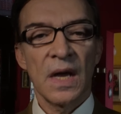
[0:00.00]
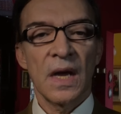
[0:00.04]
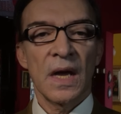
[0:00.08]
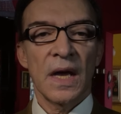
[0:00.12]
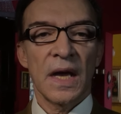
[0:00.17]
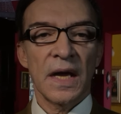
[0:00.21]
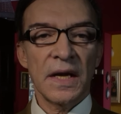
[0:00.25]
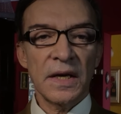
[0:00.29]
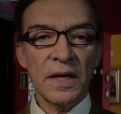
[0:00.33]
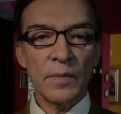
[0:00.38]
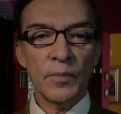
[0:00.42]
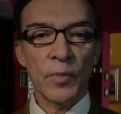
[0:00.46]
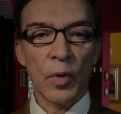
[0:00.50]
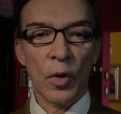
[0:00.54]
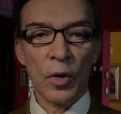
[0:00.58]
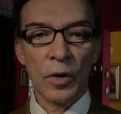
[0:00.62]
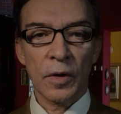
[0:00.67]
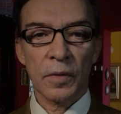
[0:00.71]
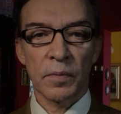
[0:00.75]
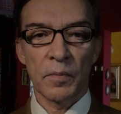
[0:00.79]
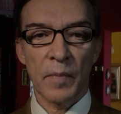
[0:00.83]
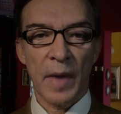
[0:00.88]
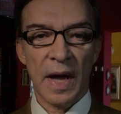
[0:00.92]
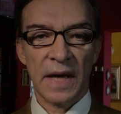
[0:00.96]
In her
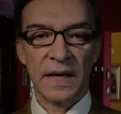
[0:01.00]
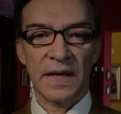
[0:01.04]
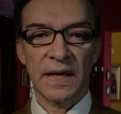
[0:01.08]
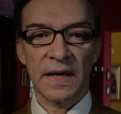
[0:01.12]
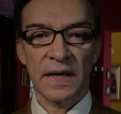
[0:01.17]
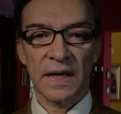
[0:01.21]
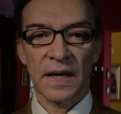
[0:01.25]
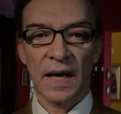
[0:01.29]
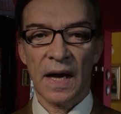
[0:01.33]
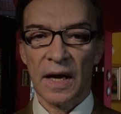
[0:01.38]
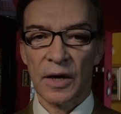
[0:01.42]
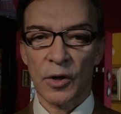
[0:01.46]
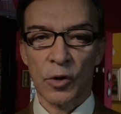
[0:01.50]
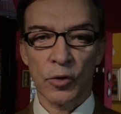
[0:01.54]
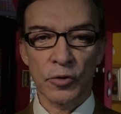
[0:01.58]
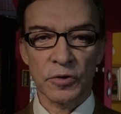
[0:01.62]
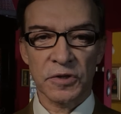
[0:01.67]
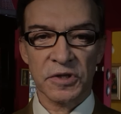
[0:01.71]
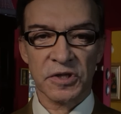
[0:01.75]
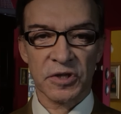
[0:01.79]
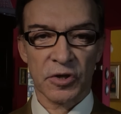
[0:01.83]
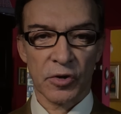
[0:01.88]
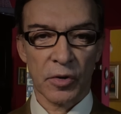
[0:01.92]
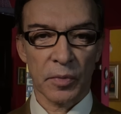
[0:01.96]
book, Making a Good
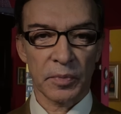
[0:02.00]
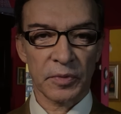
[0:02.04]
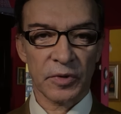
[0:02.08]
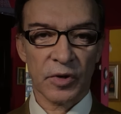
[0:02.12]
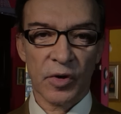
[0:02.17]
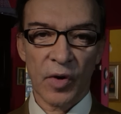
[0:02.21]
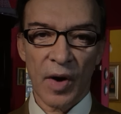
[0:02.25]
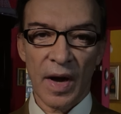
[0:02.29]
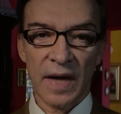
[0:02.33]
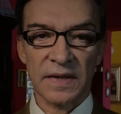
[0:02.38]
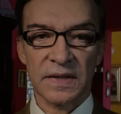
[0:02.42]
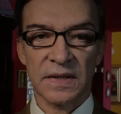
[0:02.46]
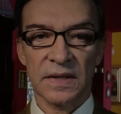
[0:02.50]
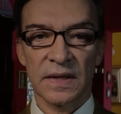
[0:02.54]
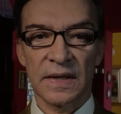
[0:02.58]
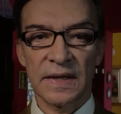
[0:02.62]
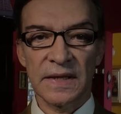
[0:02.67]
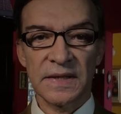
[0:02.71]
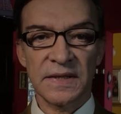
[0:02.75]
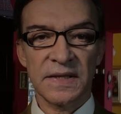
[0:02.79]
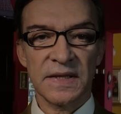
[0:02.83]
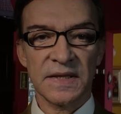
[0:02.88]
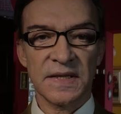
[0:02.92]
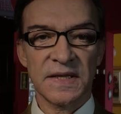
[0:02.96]
Script Great,
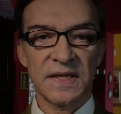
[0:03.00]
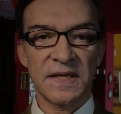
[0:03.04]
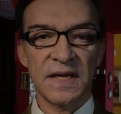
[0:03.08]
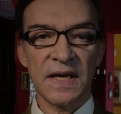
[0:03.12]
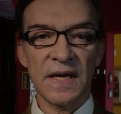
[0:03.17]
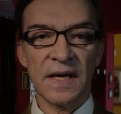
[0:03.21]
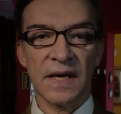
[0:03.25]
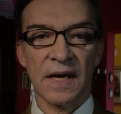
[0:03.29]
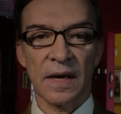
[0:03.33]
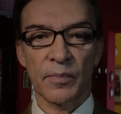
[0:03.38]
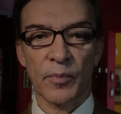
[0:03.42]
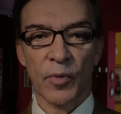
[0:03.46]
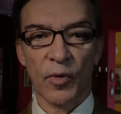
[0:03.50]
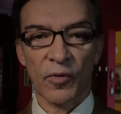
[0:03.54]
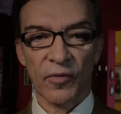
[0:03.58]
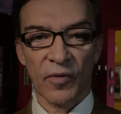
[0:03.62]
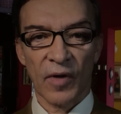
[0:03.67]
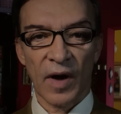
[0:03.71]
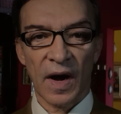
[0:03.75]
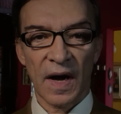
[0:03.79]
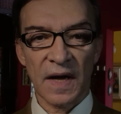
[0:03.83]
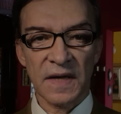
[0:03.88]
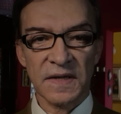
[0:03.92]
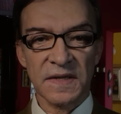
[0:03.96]
Linda Seger
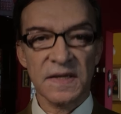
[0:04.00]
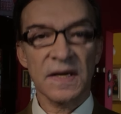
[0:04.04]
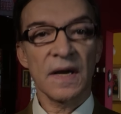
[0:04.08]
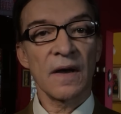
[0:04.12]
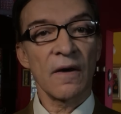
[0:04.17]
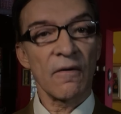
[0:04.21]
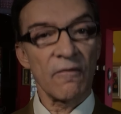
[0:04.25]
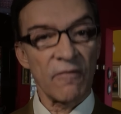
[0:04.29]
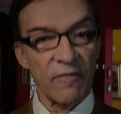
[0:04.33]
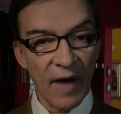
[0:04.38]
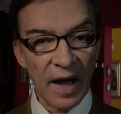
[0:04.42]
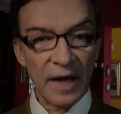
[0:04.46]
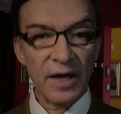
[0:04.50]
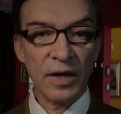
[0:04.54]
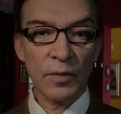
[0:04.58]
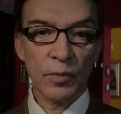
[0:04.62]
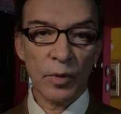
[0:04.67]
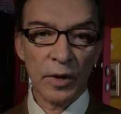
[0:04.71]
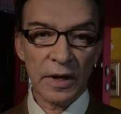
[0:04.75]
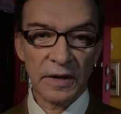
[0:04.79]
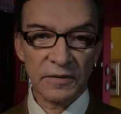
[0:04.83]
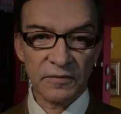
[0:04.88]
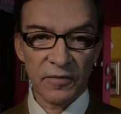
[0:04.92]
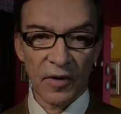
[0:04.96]
provides
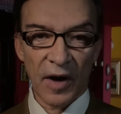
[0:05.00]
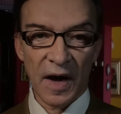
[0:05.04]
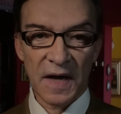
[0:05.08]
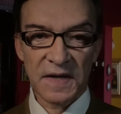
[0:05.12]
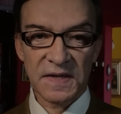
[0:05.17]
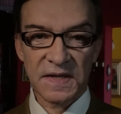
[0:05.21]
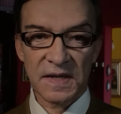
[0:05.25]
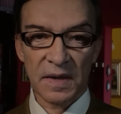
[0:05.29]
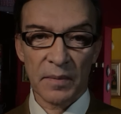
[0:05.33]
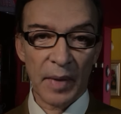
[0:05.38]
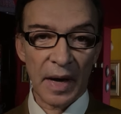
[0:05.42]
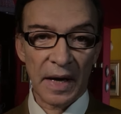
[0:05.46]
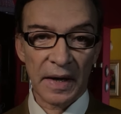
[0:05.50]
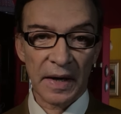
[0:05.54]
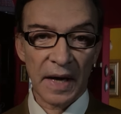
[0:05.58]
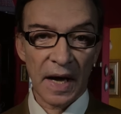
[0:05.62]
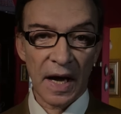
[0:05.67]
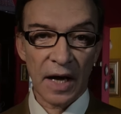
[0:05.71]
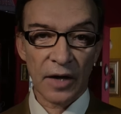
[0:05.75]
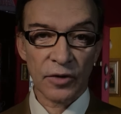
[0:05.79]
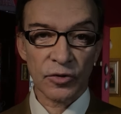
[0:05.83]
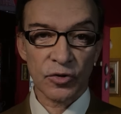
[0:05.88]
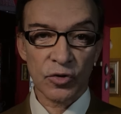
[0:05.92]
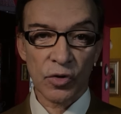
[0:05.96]
valuable advice about
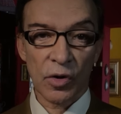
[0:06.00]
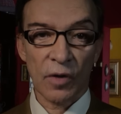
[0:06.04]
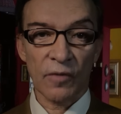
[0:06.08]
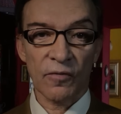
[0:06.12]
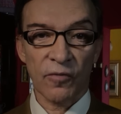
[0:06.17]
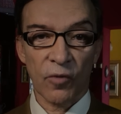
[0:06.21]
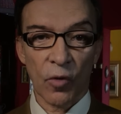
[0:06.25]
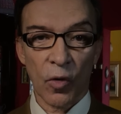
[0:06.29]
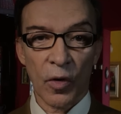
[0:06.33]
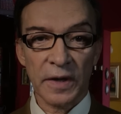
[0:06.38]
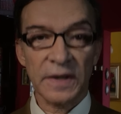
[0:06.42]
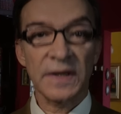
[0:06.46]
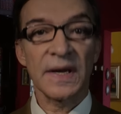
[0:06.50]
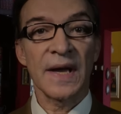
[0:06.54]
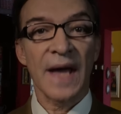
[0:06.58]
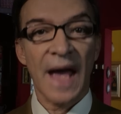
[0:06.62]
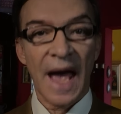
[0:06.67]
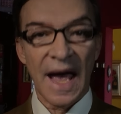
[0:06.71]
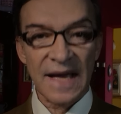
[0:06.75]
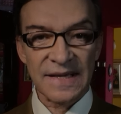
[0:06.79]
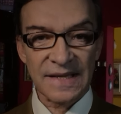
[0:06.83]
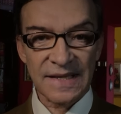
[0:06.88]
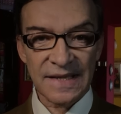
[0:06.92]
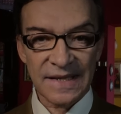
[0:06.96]
how to avoid
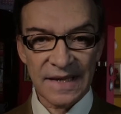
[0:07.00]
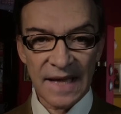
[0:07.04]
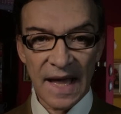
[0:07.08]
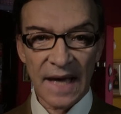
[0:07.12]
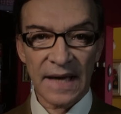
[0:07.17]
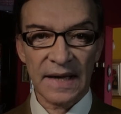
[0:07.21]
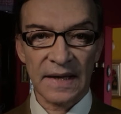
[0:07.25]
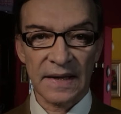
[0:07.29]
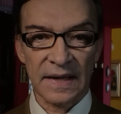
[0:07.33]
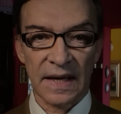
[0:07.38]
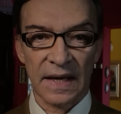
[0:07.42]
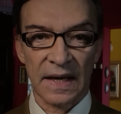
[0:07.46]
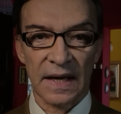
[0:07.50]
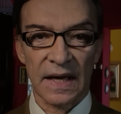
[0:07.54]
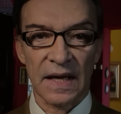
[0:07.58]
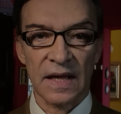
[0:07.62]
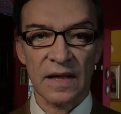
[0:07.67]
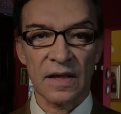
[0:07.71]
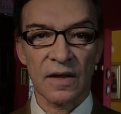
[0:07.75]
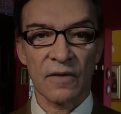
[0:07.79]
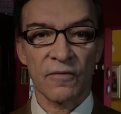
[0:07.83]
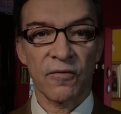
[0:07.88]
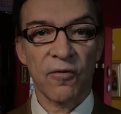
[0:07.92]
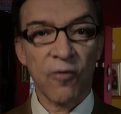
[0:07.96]
a slackening
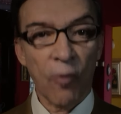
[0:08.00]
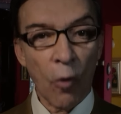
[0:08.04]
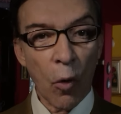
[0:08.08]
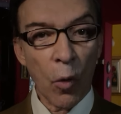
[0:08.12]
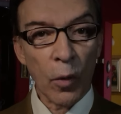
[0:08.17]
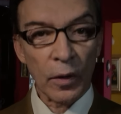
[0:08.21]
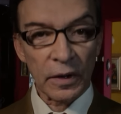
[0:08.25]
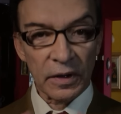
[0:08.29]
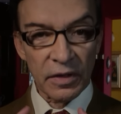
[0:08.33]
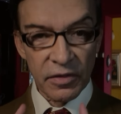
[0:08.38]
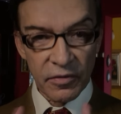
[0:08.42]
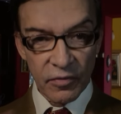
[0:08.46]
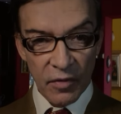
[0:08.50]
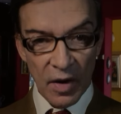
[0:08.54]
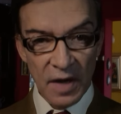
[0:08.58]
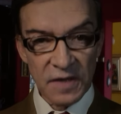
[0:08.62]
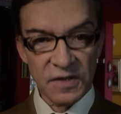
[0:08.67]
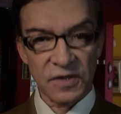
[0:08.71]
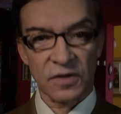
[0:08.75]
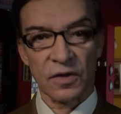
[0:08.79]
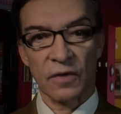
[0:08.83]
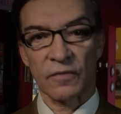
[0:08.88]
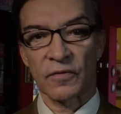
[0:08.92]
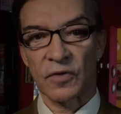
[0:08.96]
in the forward
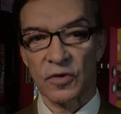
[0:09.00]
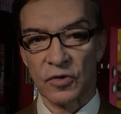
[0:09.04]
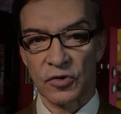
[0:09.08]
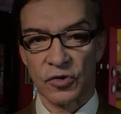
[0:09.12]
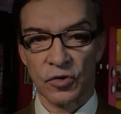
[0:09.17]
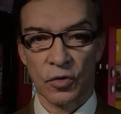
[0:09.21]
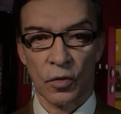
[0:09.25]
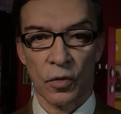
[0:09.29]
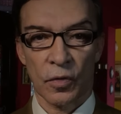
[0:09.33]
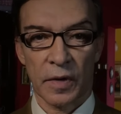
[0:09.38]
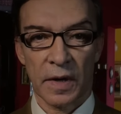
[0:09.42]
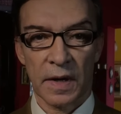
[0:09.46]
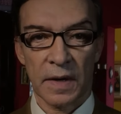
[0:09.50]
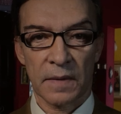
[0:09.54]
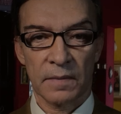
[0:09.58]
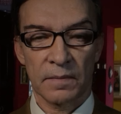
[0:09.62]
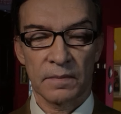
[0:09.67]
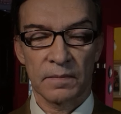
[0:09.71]
thrust of your story.